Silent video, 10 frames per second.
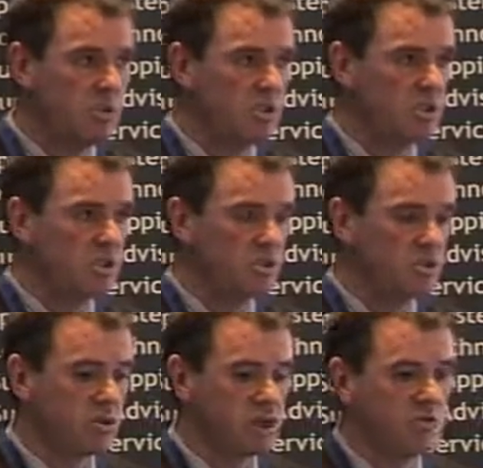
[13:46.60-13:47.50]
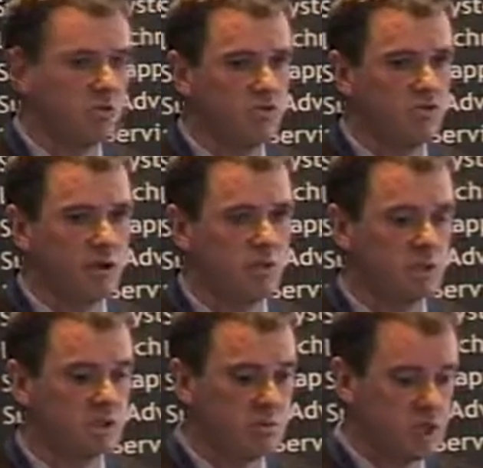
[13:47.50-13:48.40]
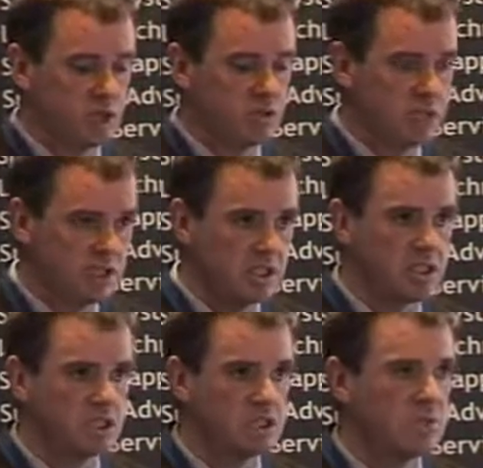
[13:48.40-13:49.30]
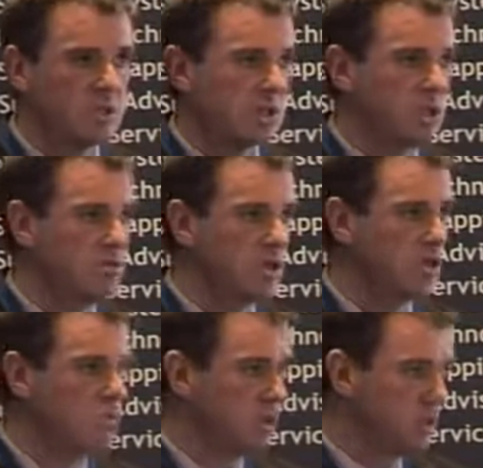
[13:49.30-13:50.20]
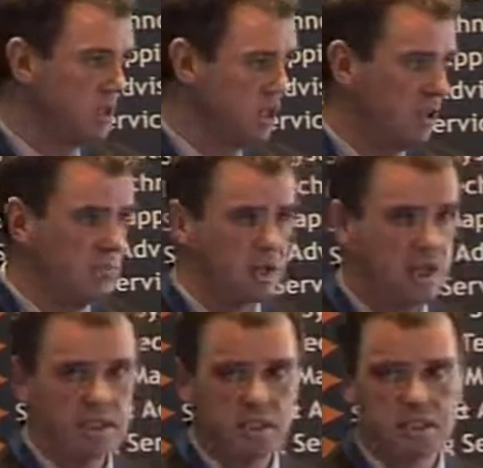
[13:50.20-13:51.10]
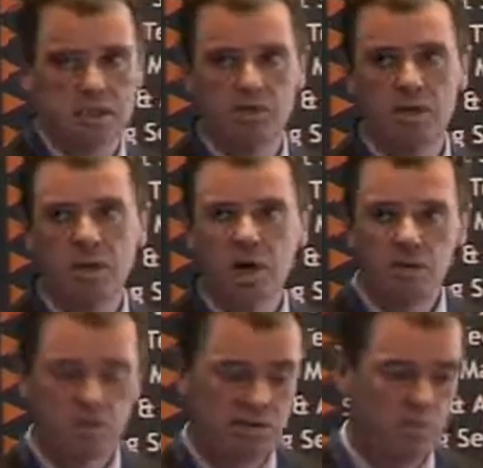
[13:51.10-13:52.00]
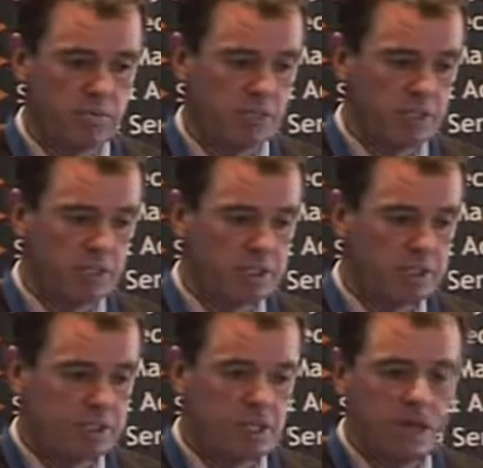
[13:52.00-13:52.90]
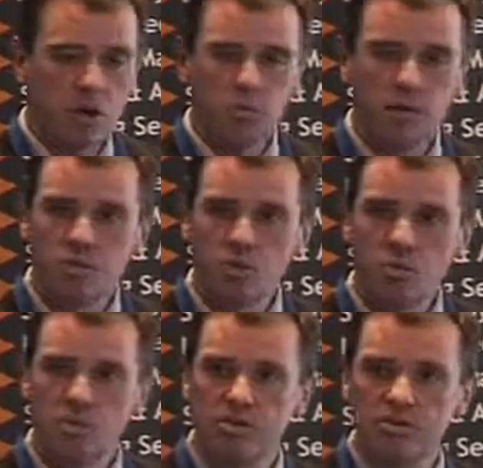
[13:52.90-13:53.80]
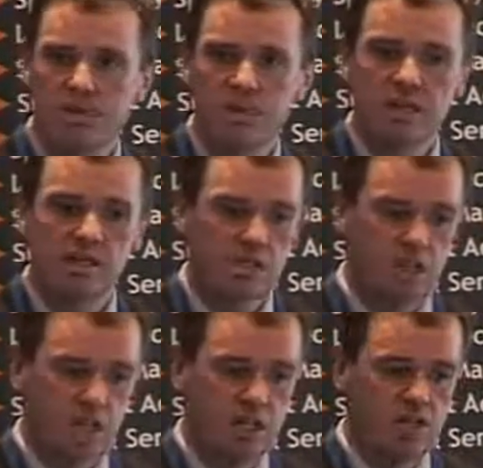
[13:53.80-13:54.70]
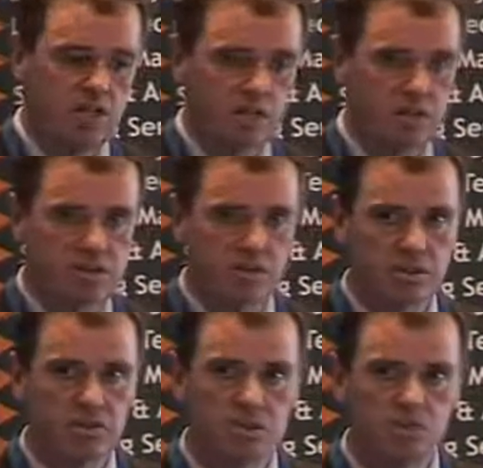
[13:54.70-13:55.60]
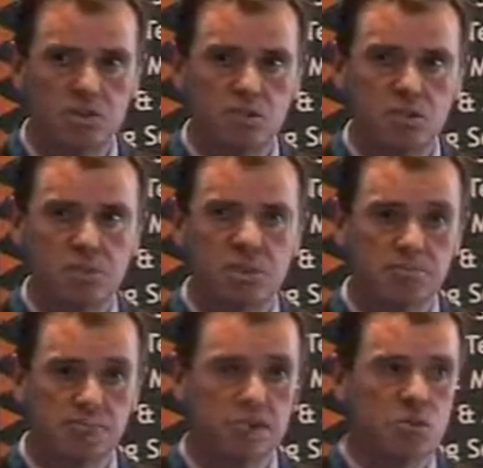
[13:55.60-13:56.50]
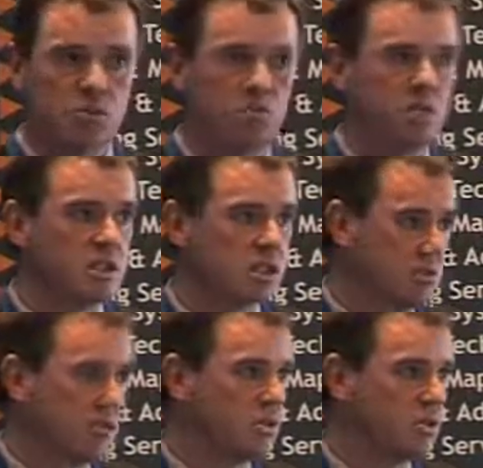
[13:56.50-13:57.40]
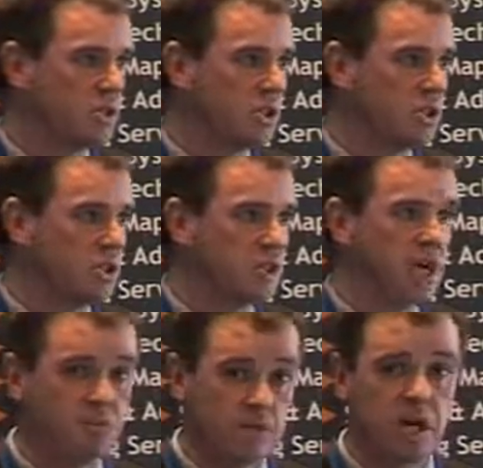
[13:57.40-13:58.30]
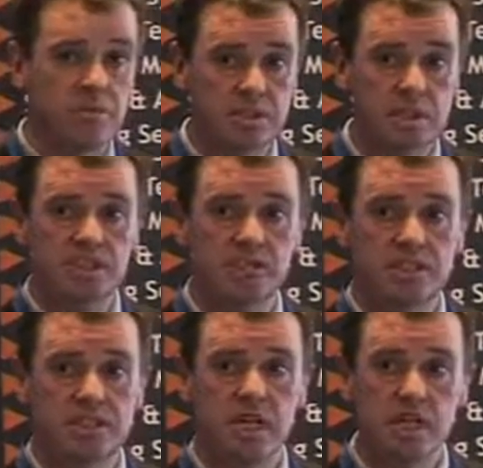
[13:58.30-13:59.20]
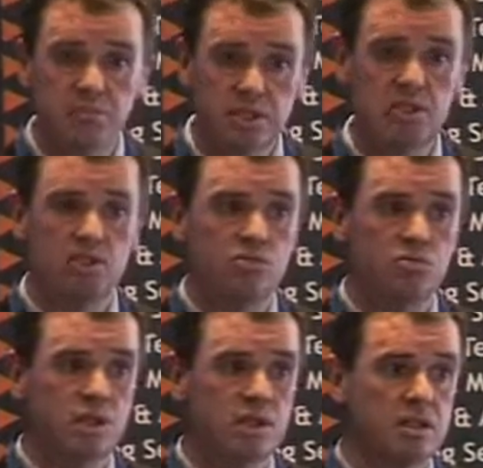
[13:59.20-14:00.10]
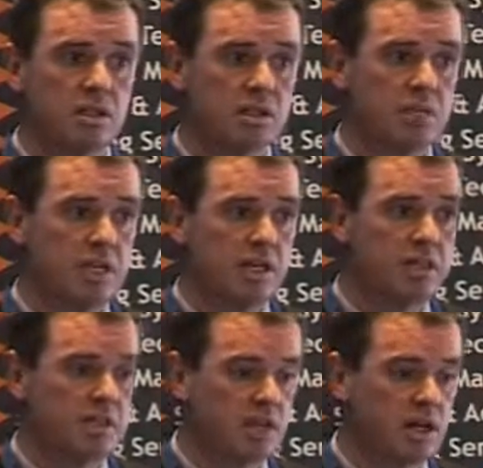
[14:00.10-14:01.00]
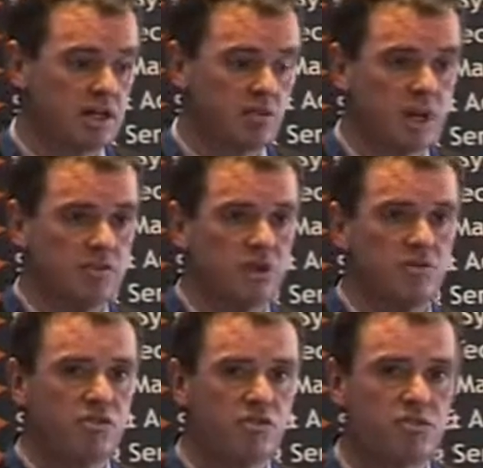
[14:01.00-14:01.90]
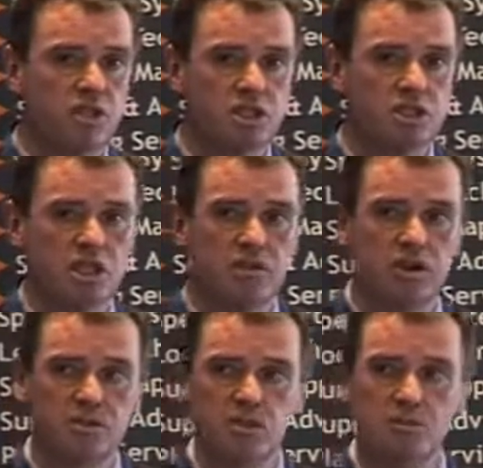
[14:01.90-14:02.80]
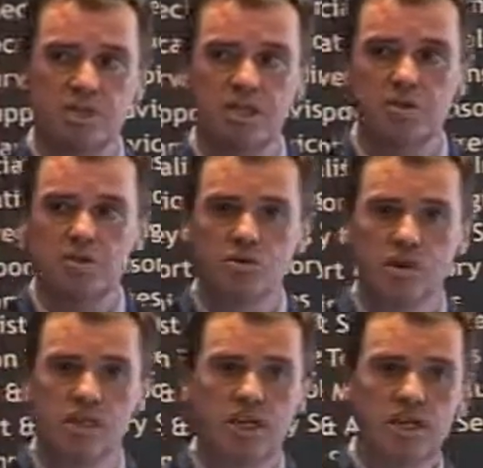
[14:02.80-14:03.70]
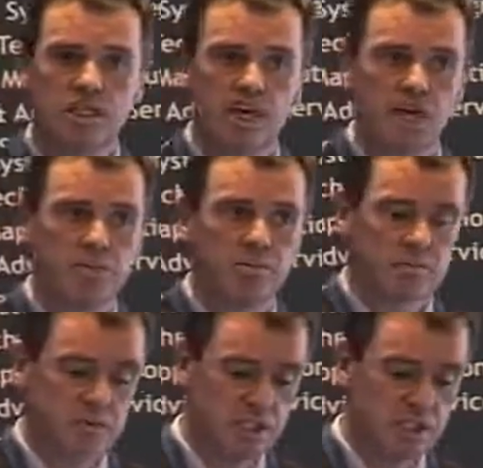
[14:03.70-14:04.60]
need to try to move forward to make sure that this system is integrated with the EPA system and other public bodies. But I think one of the main challenges that are out there at the moment is political will to make those changes, and perhaps, let's face it, administrative will to make this. I think we have enough information there at the moment to keep going to help